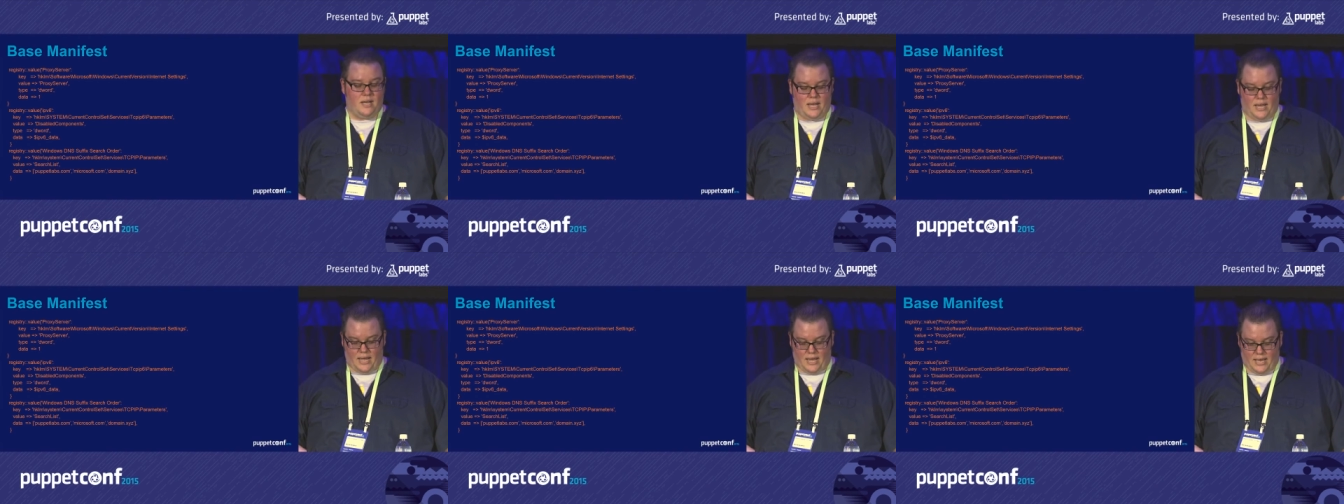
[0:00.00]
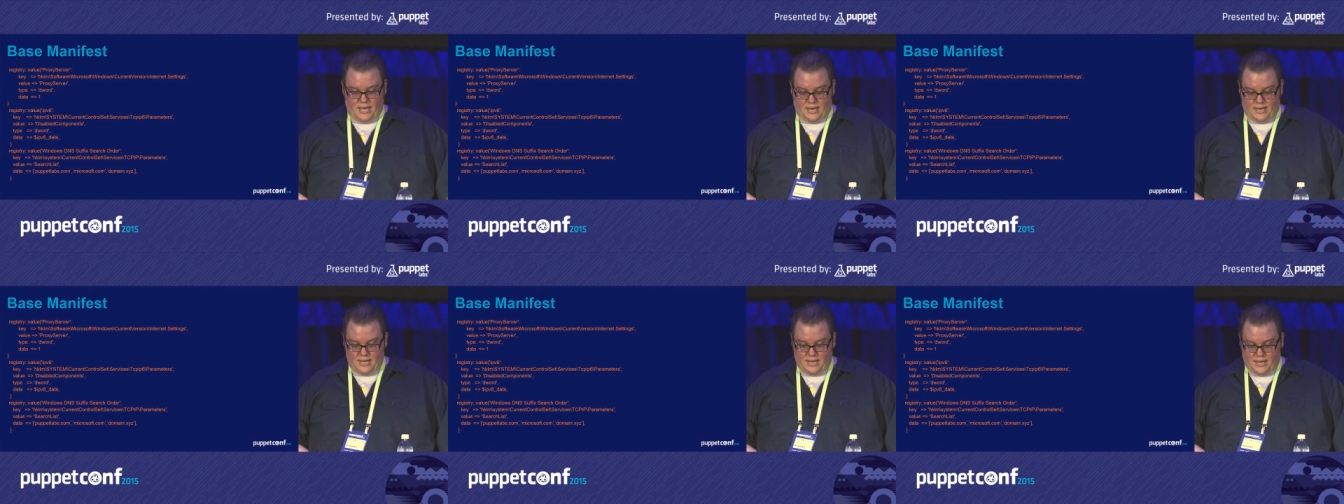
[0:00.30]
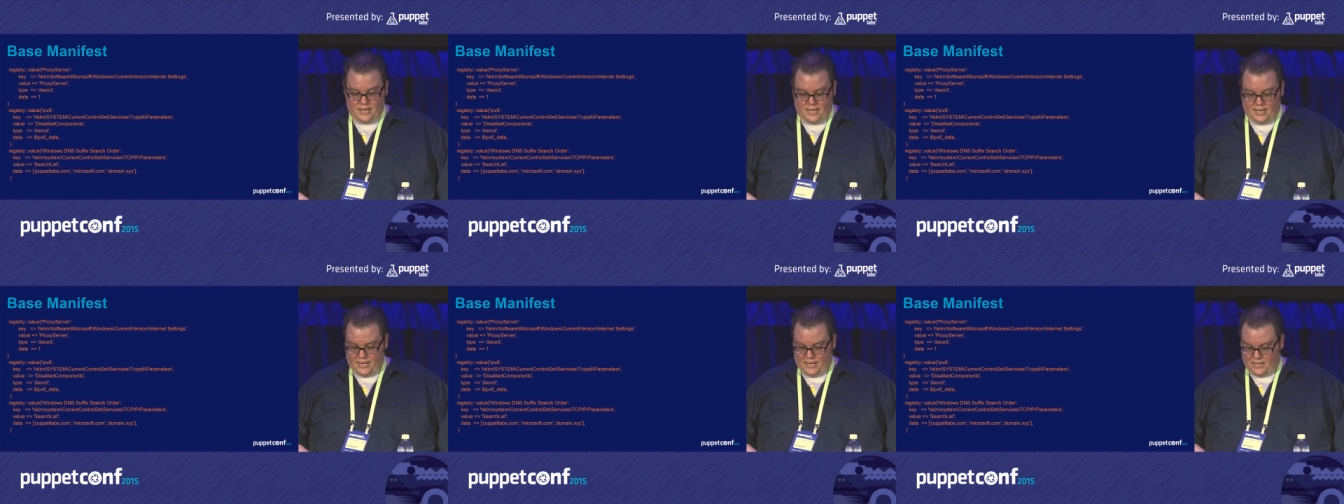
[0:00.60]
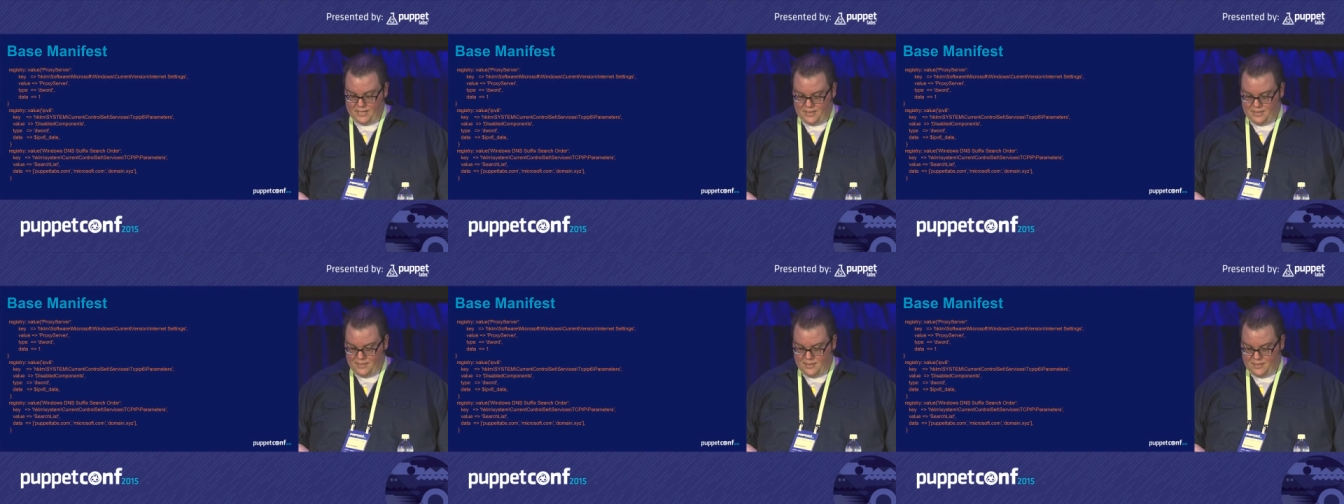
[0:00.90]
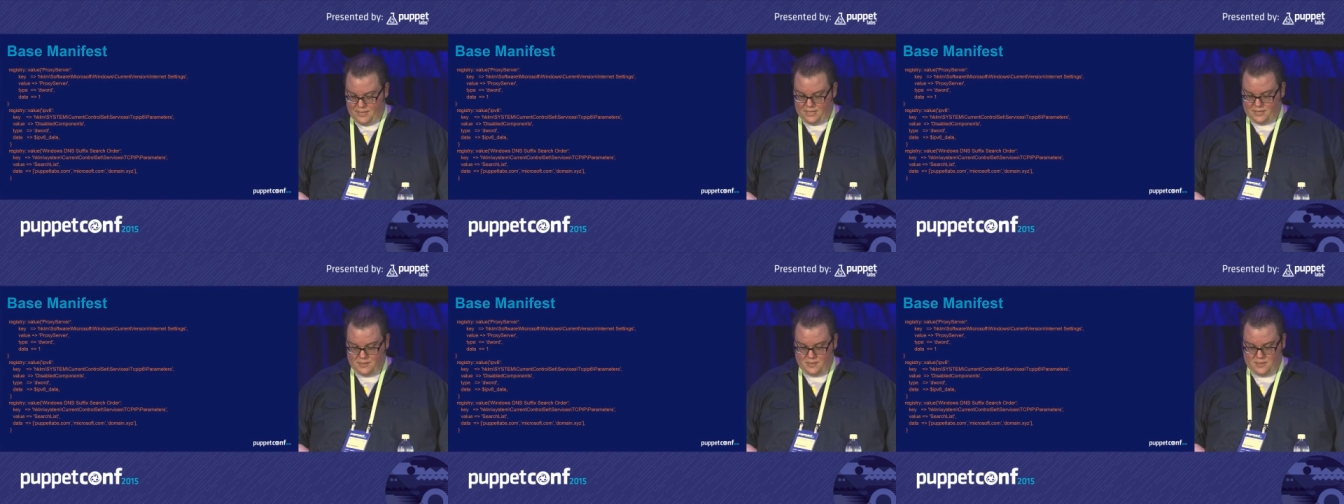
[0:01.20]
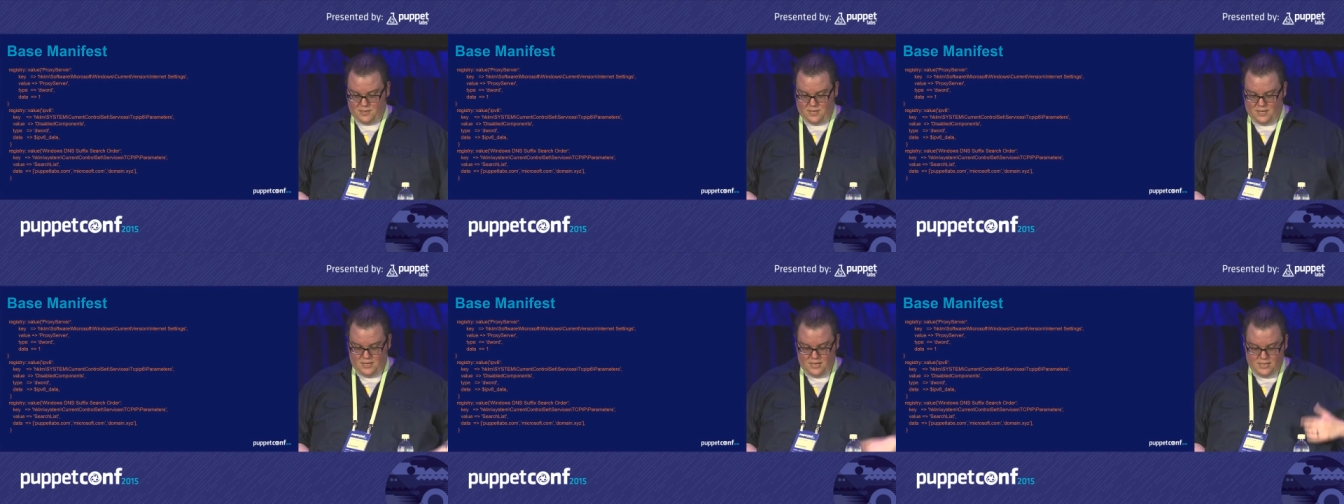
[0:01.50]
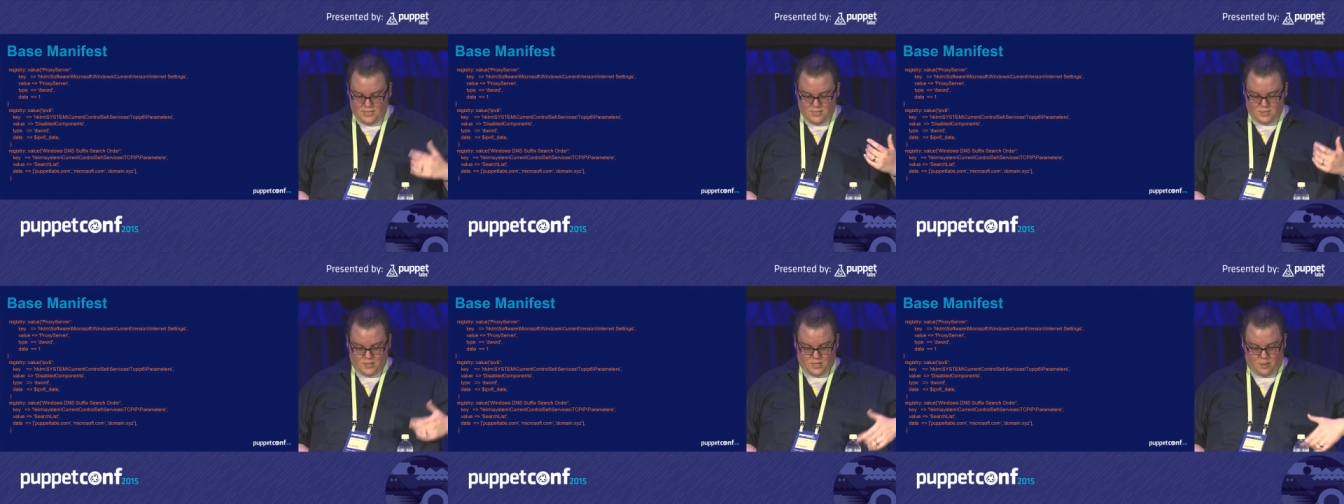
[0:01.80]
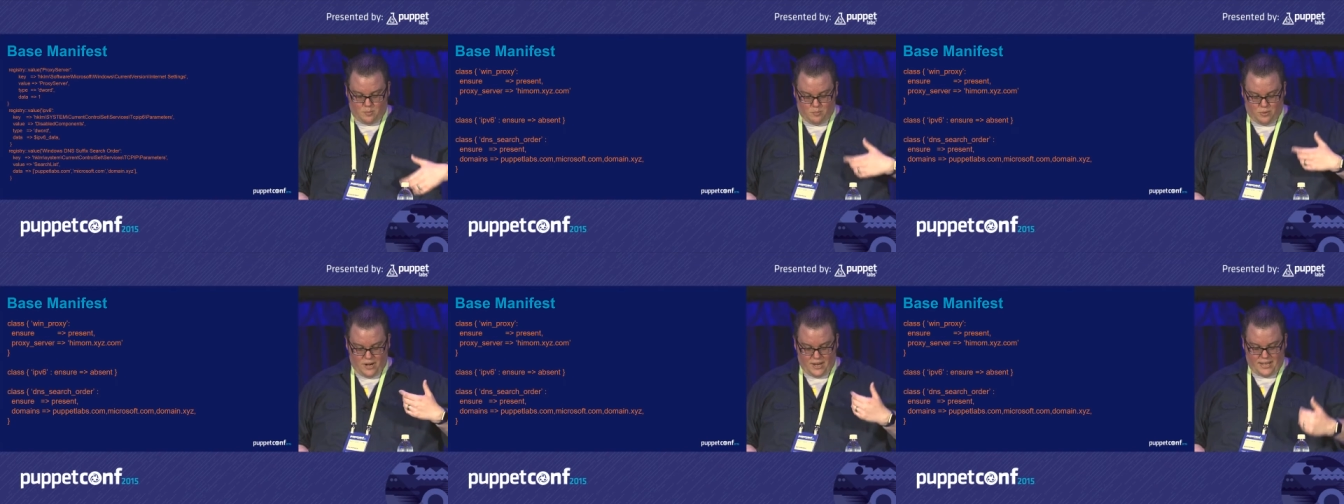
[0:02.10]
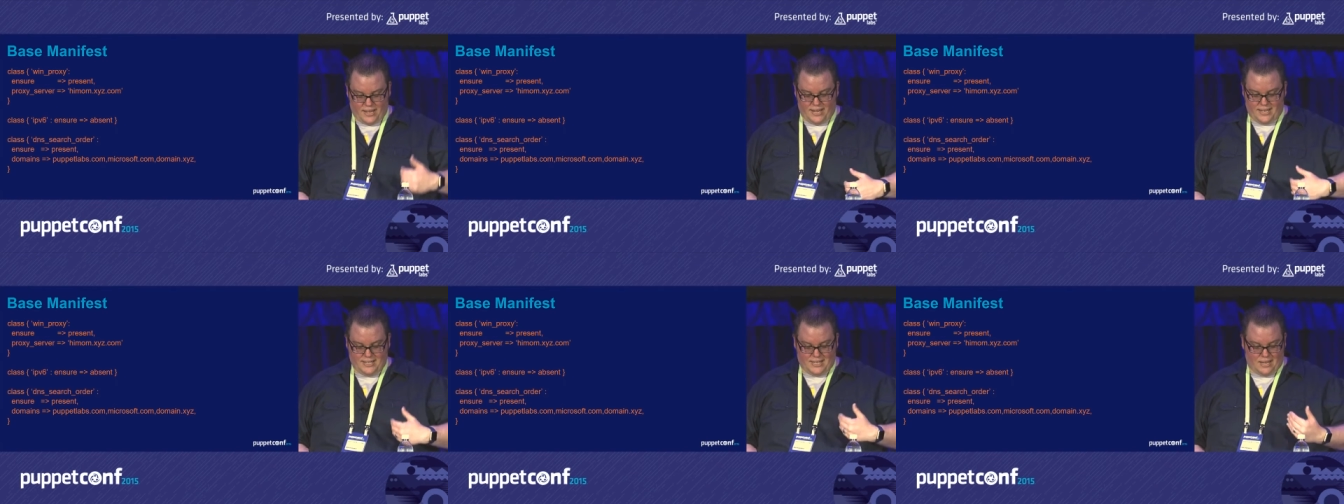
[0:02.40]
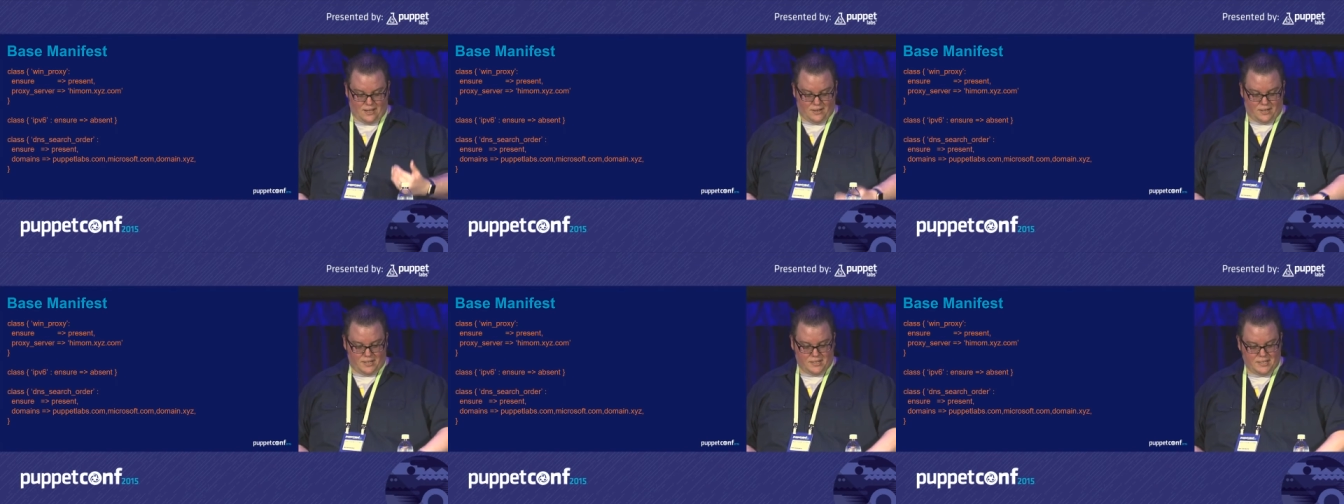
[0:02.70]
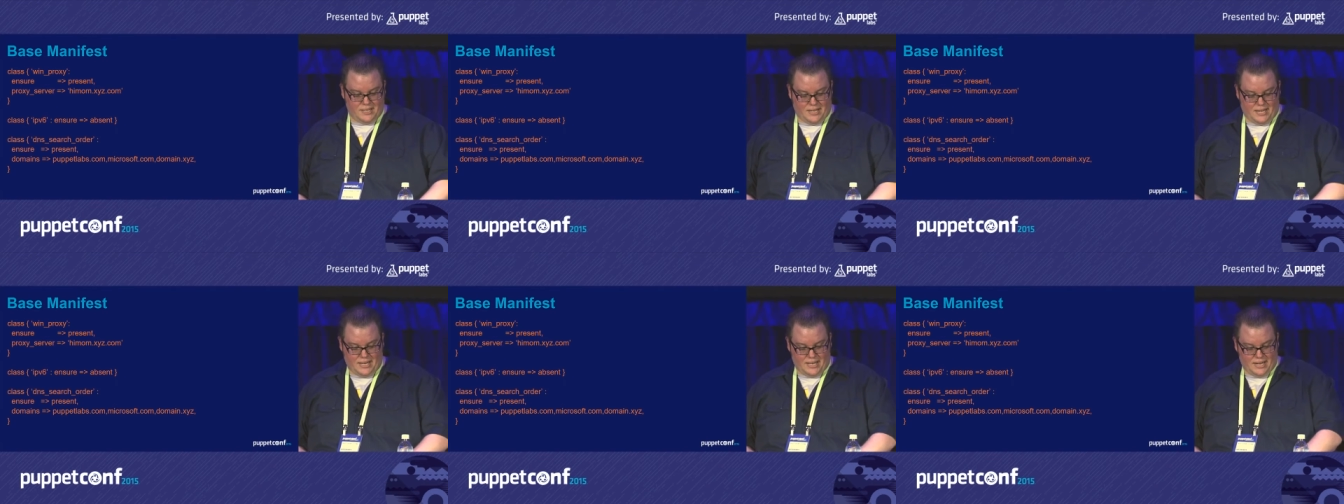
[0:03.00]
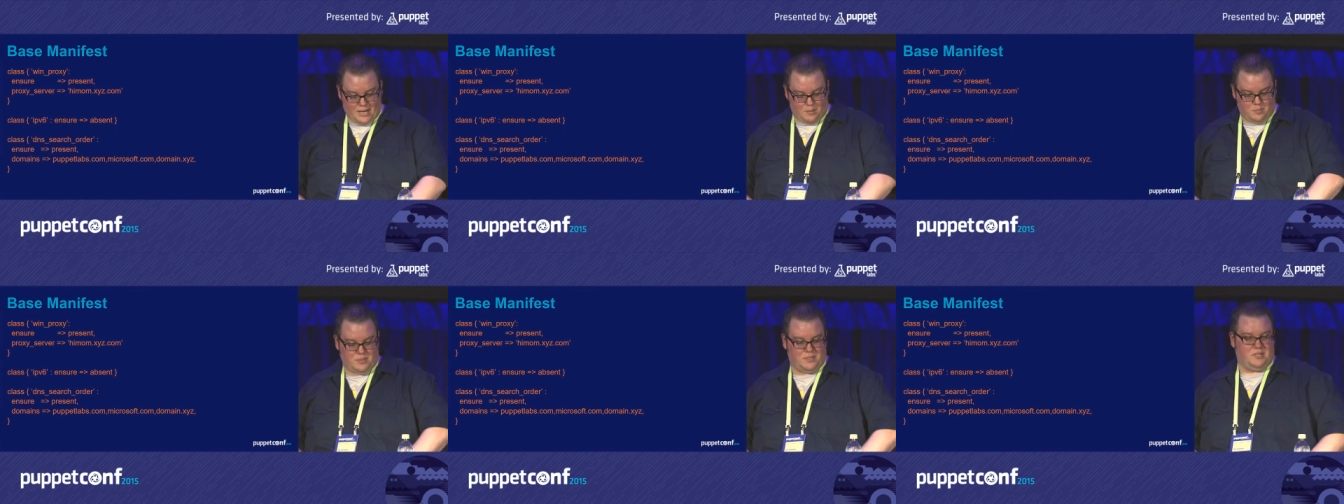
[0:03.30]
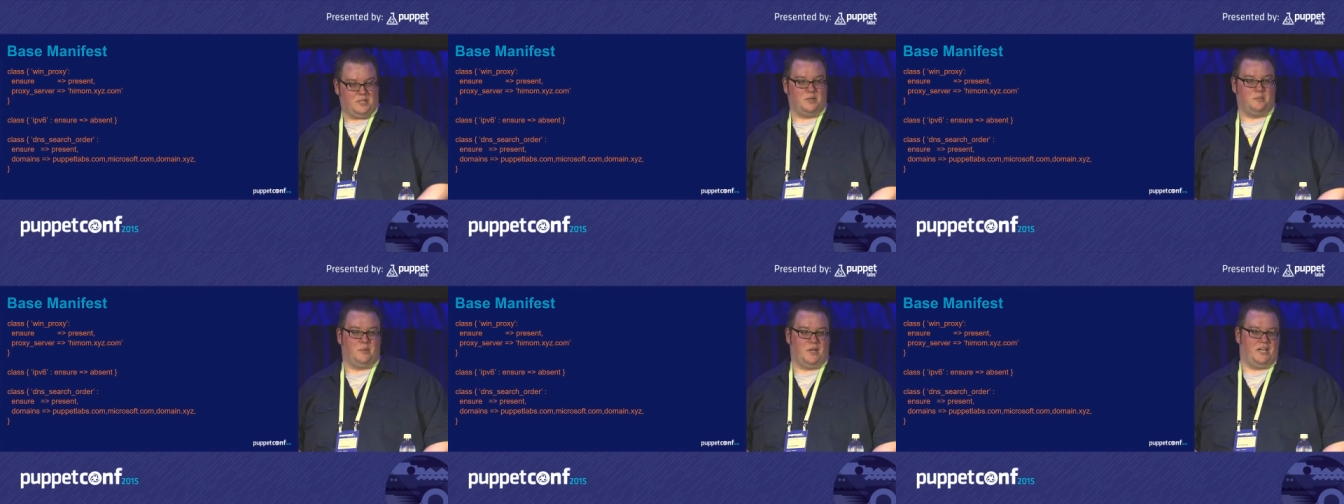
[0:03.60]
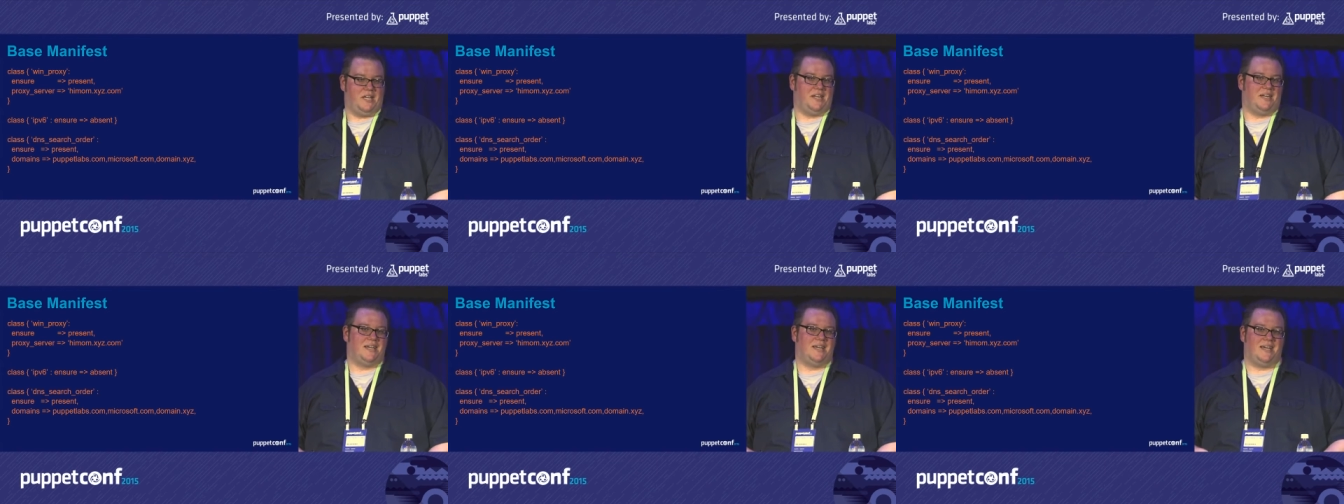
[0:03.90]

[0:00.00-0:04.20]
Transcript: And uh, it, you need to start breaking it down and cleaning it up a little bit.